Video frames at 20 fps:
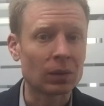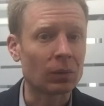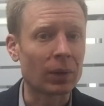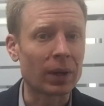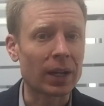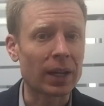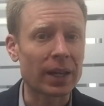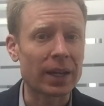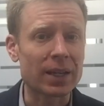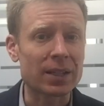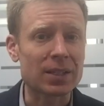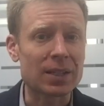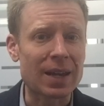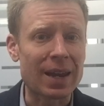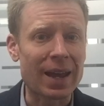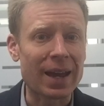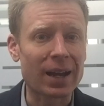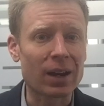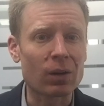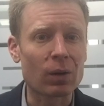Well, it's
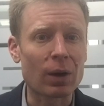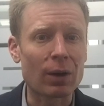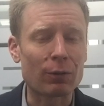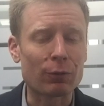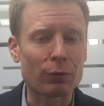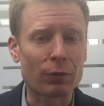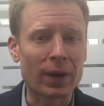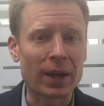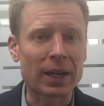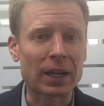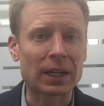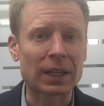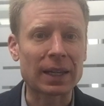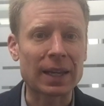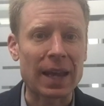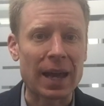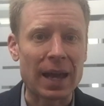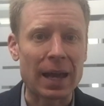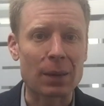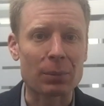now
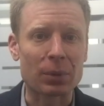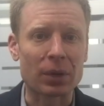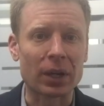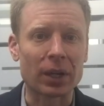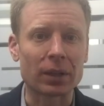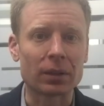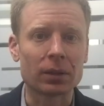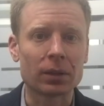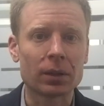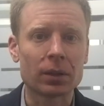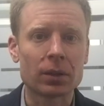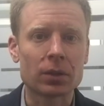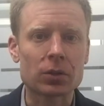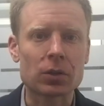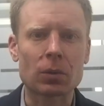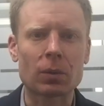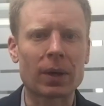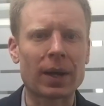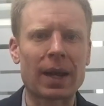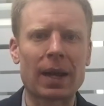finally happening.
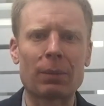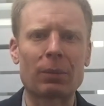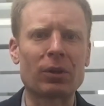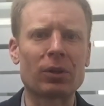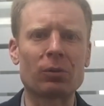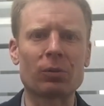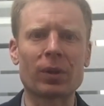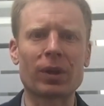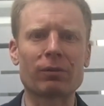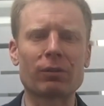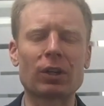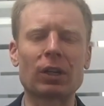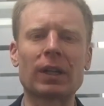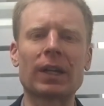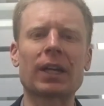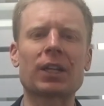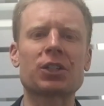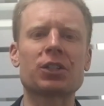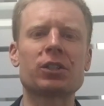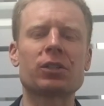So what happened? Did we have an
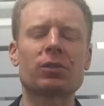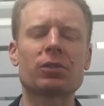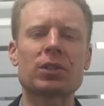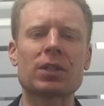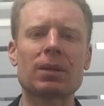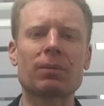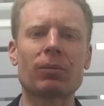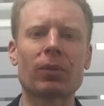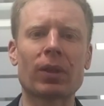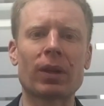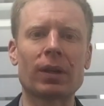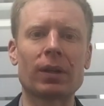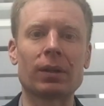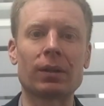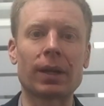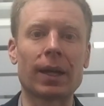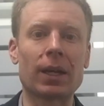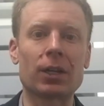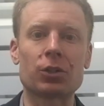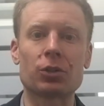election or something
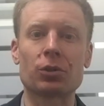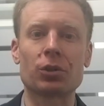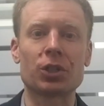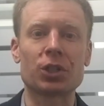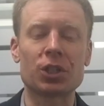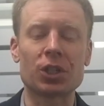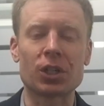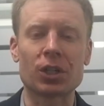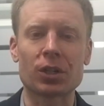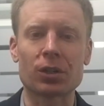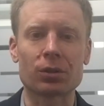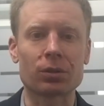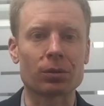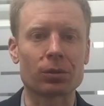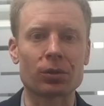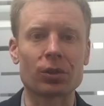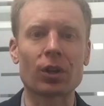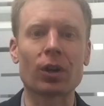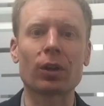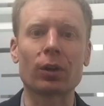and Andrew Scheer
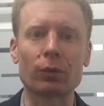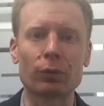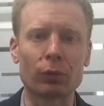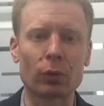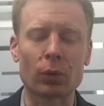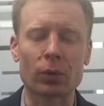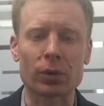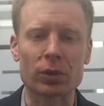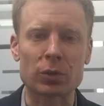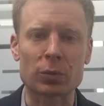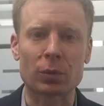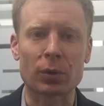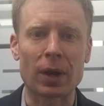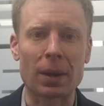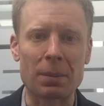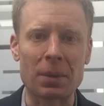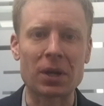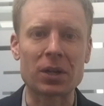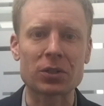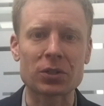or Doug Ford as
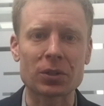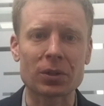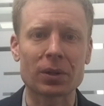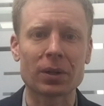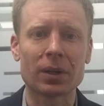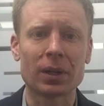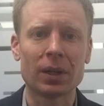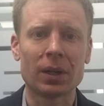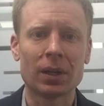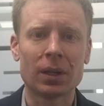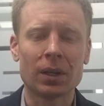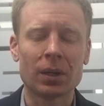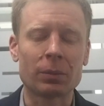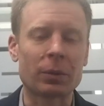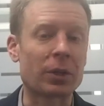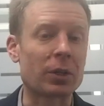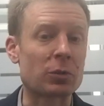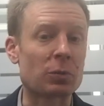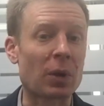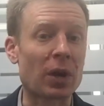Prime Minister?
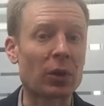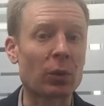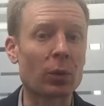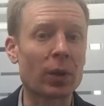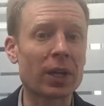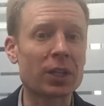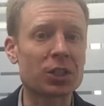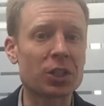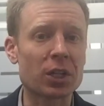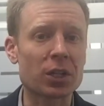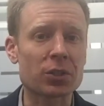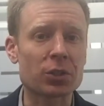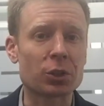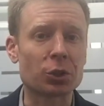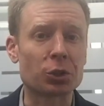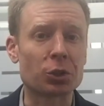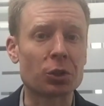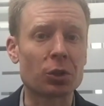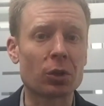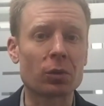Because by the way
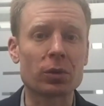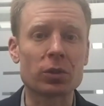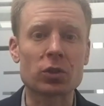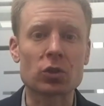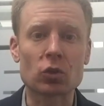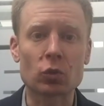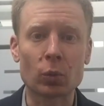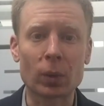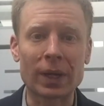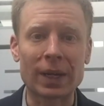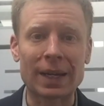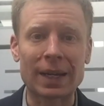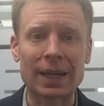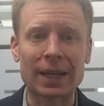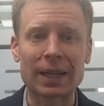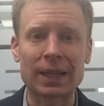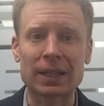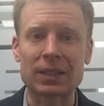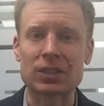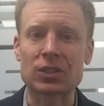Justin Trudeau was
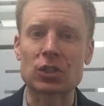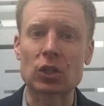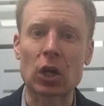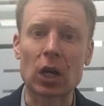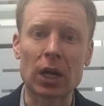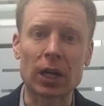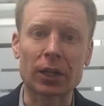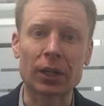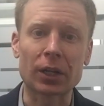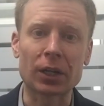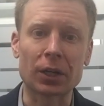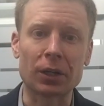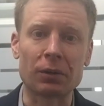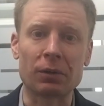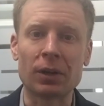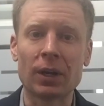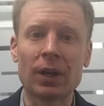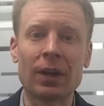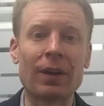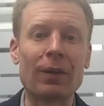tweeting and talking
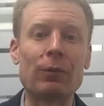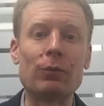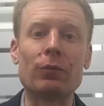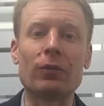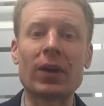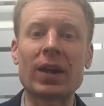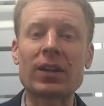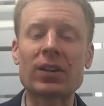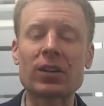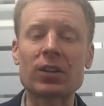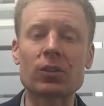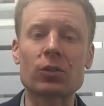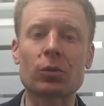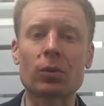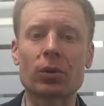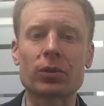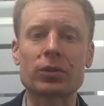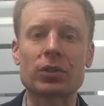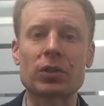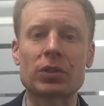and venting
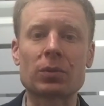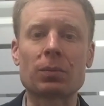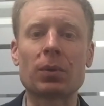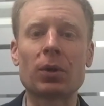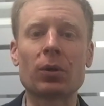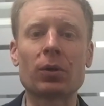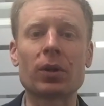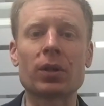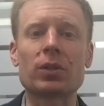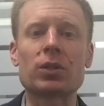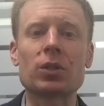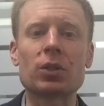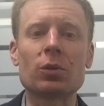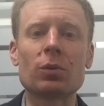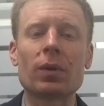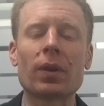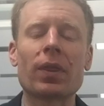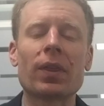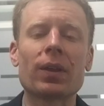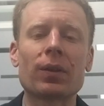towards his opponents, you
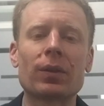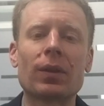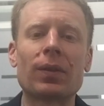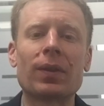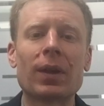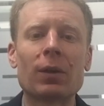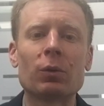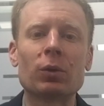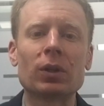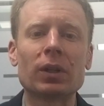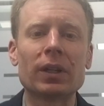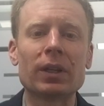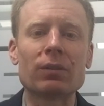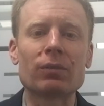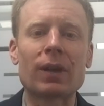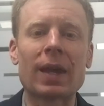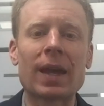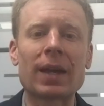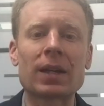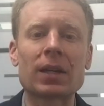would think that they would
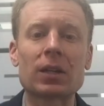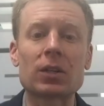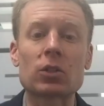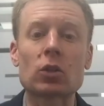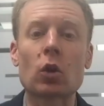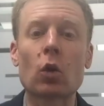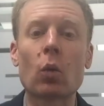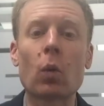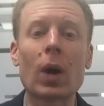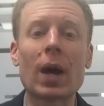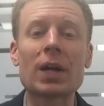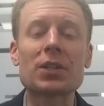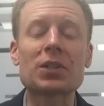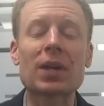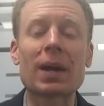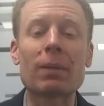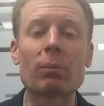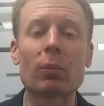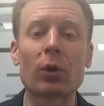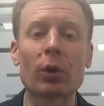leave Canada's
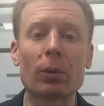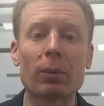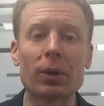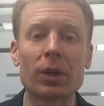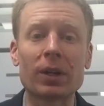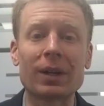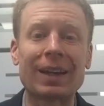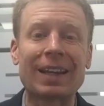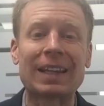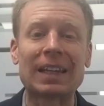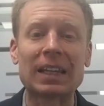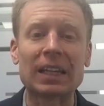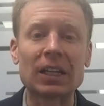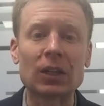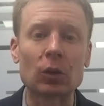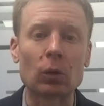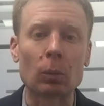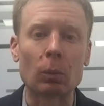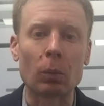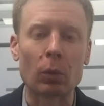quasi-permanent
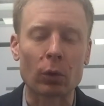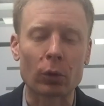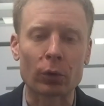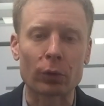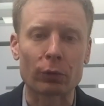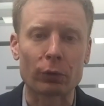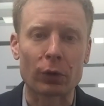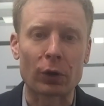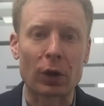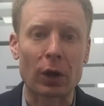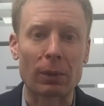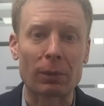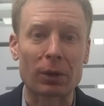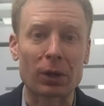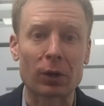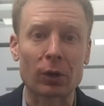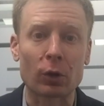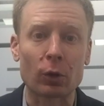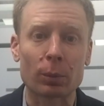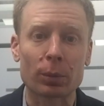illegal border
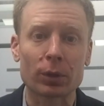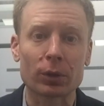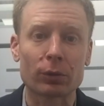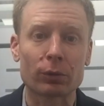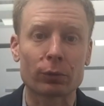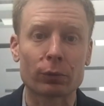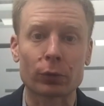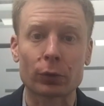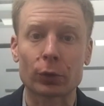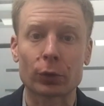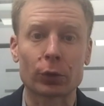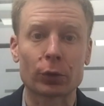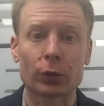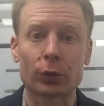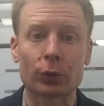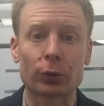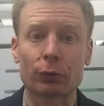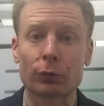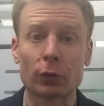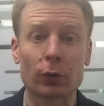phenomenon open
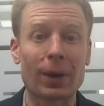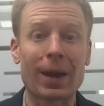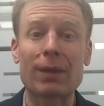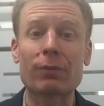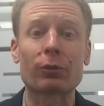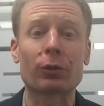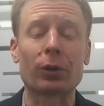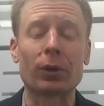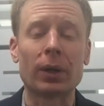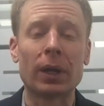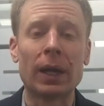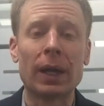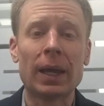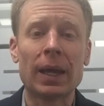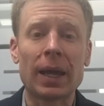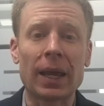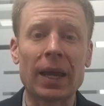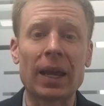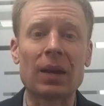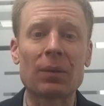for forever,
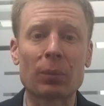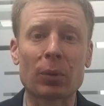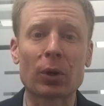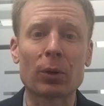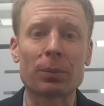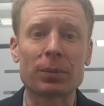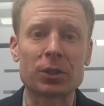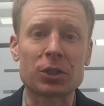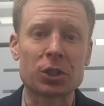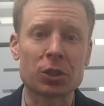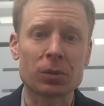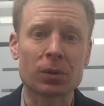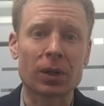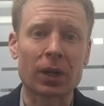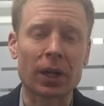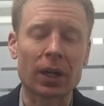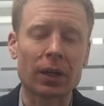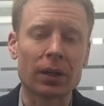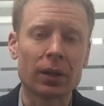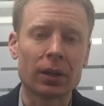in
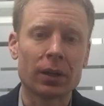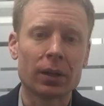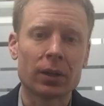perpetuity.